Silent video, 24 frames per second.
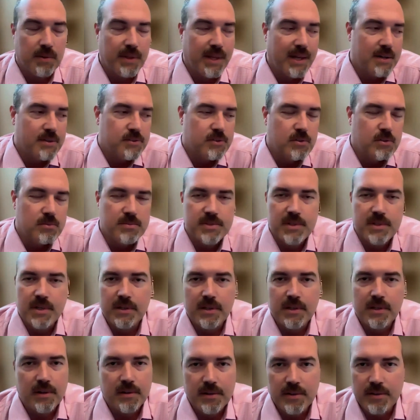That assumes that
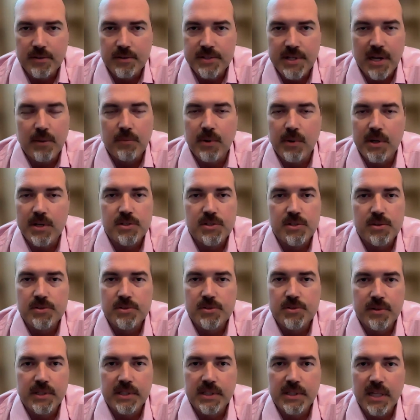your debt
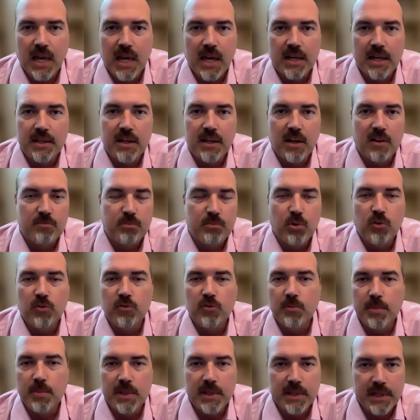ratios are in line, you have
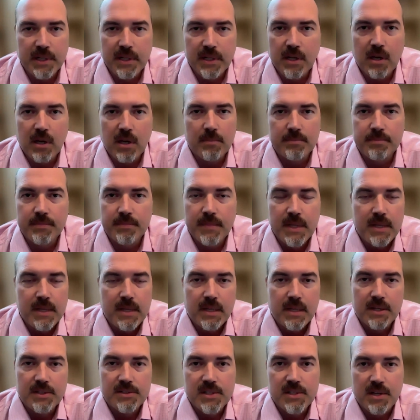provable income,
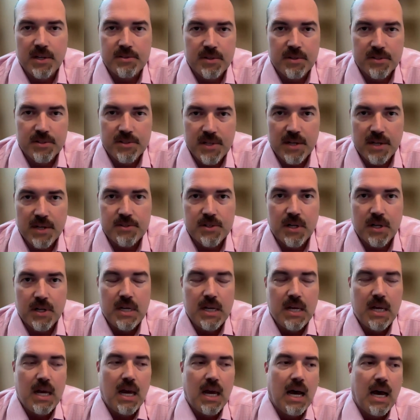et cetera, et cetera.
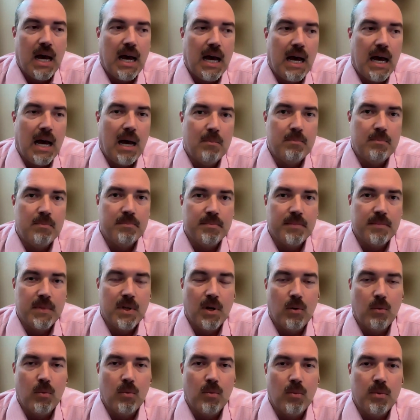
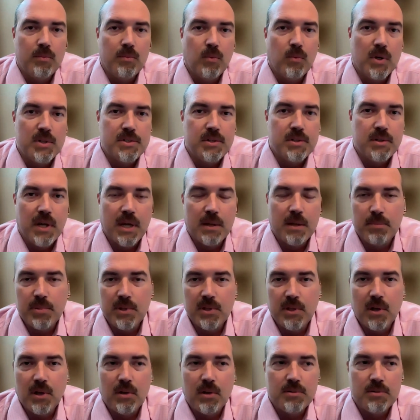Once you get
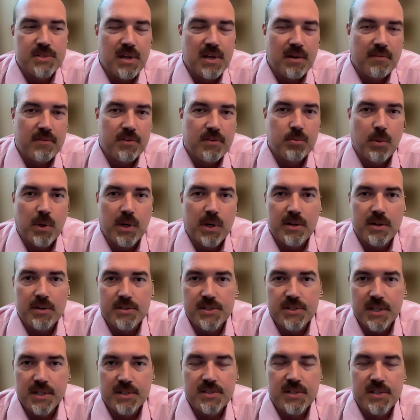below 720 or
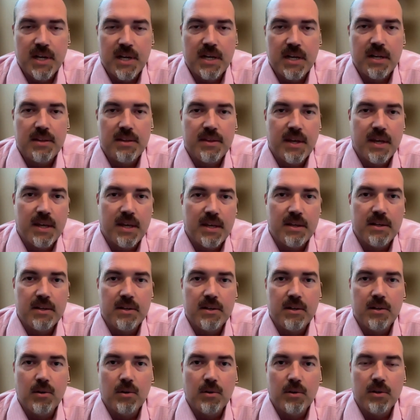680, then
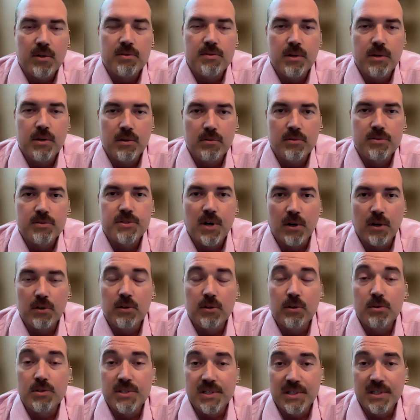you start
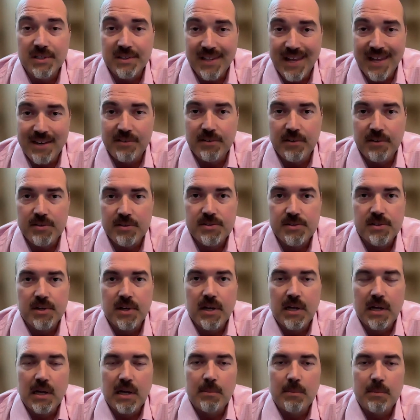losing lenders,
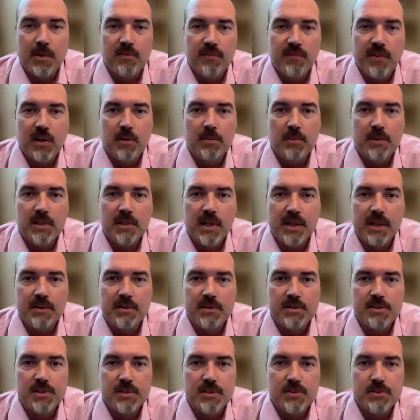available
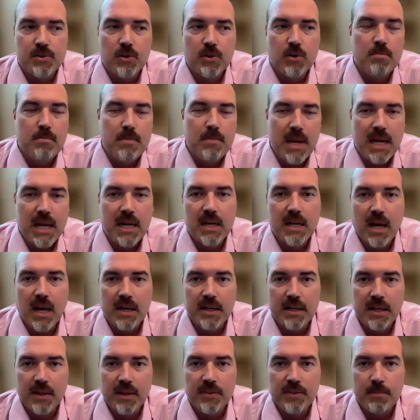lenders, and so you may
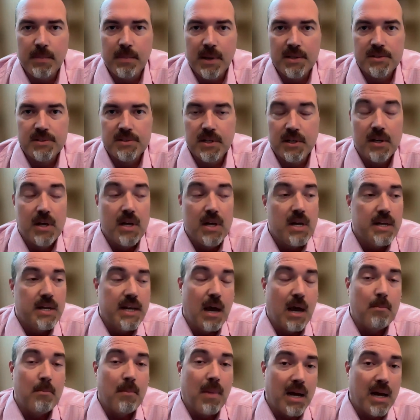not get the best deal.
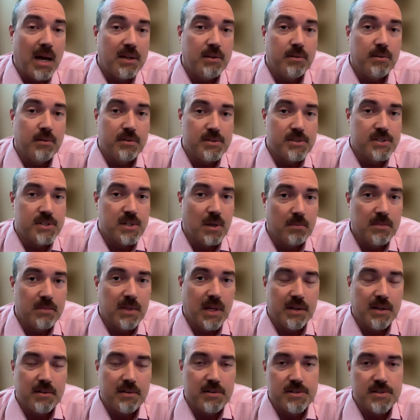Now, mind you, there's some
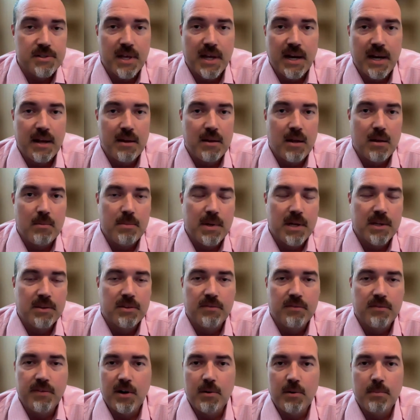lenders that make
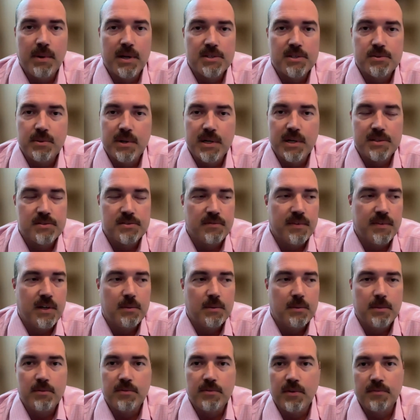their very best rates
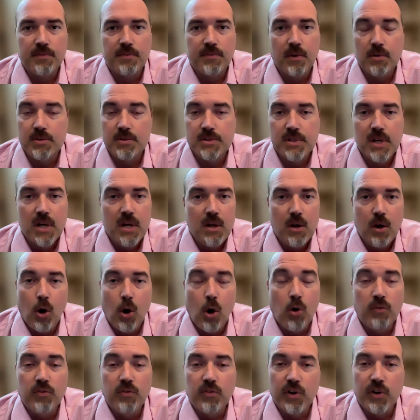available for folks
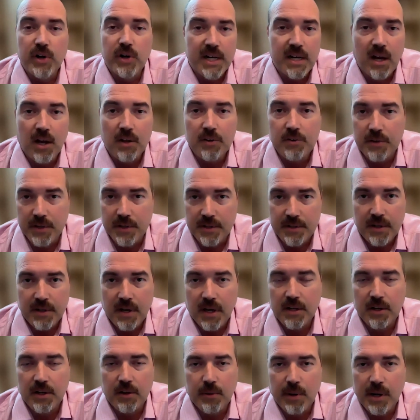over 800
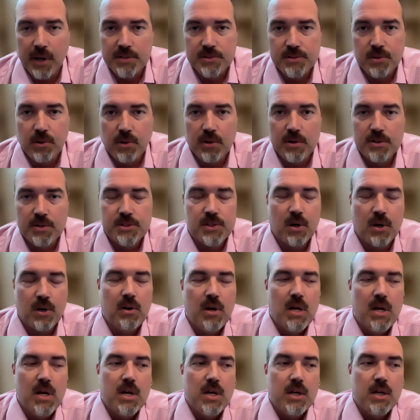on a credit score. So
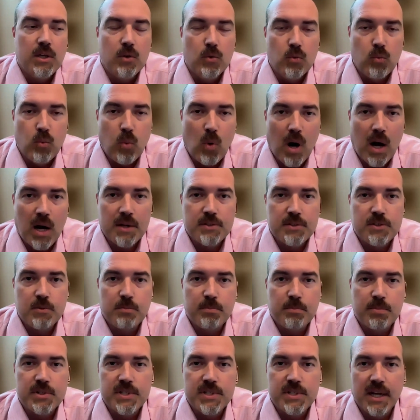you want to
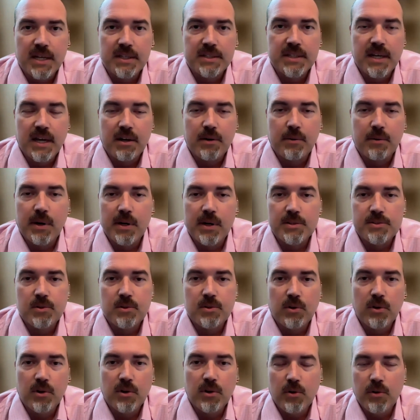protect that credit
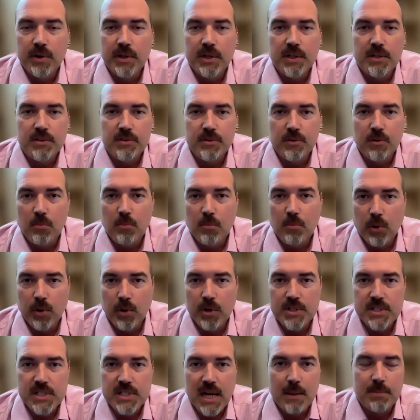score going into a
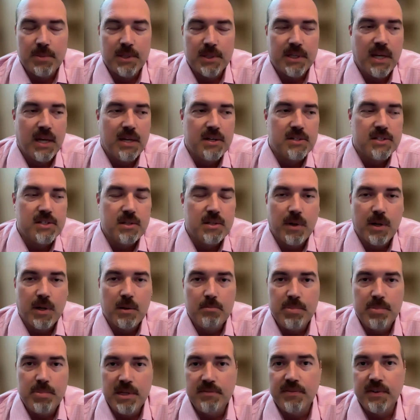mortgage application. You want
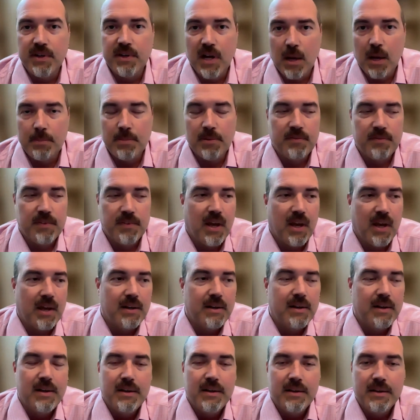to beef it up if you
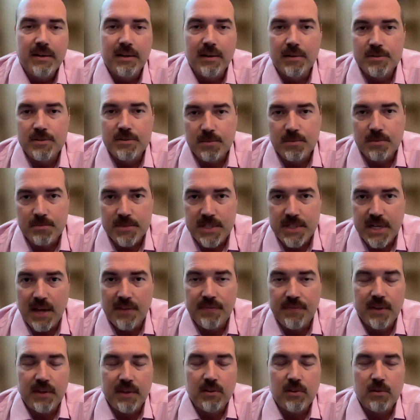got some
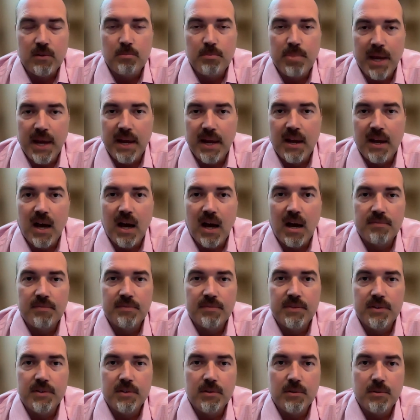debt that you can pay off
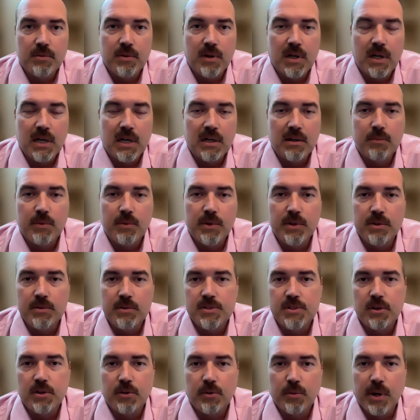to
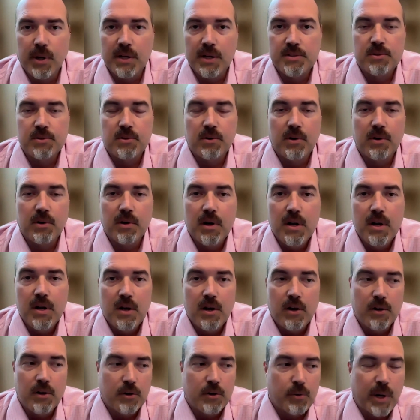reduce your credit score,
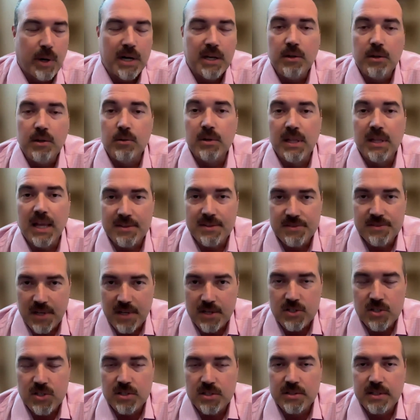or credit
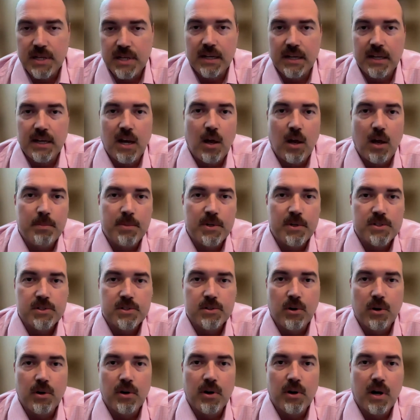utilization that can help your
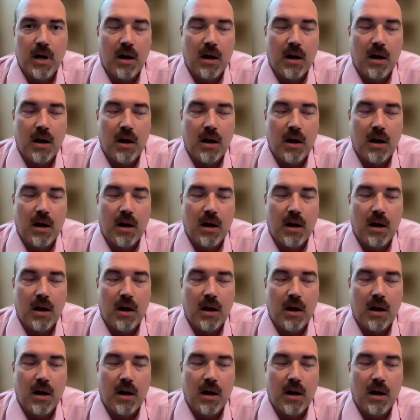score.